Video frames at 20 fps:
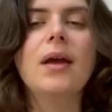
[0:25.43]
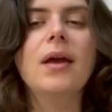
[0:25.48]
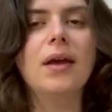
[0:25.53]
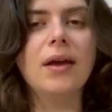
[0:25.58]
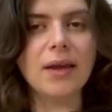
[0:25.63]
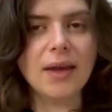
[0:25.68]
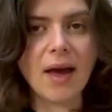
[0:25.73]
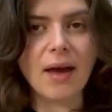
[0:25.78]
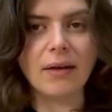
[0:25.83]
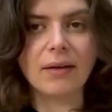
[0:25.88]

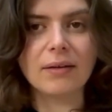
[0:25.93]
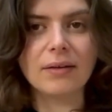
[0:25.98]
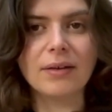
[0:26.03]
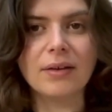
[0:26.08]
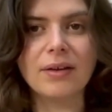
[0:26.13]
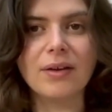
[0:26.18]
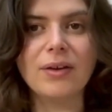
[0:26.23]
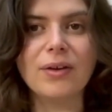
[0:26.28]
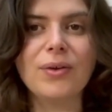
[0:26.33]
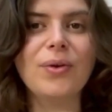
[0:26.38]
Yeah,
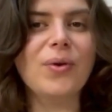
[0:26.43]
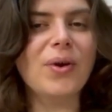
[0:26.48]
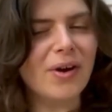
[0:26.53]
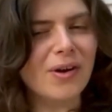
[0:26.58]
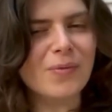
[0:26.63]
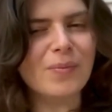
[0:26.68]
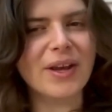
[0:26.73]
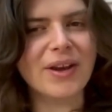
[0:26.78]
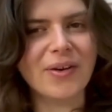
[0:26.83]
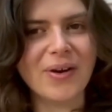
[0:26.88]
you
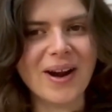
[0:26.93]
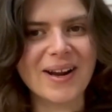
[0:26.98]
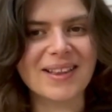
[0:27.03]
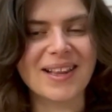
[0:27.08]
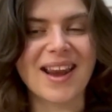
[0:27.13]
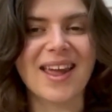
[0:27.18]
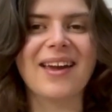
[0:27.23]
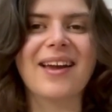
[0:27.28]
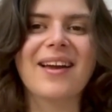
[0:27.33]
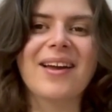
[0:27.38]
heard me
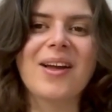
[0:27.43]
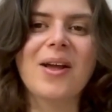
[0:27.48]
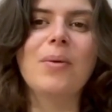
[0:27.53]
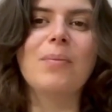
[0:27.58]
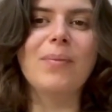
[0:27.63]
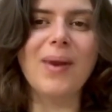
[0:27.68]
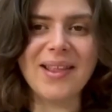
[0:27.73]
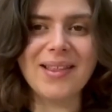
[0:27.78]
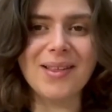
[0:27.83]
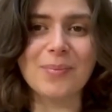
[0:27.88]
correctly,
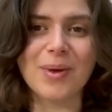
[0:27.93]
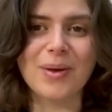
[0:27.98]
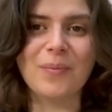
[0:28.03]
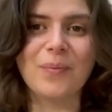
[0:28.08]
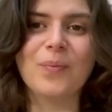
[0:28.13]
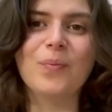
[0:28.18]
Blender BIM,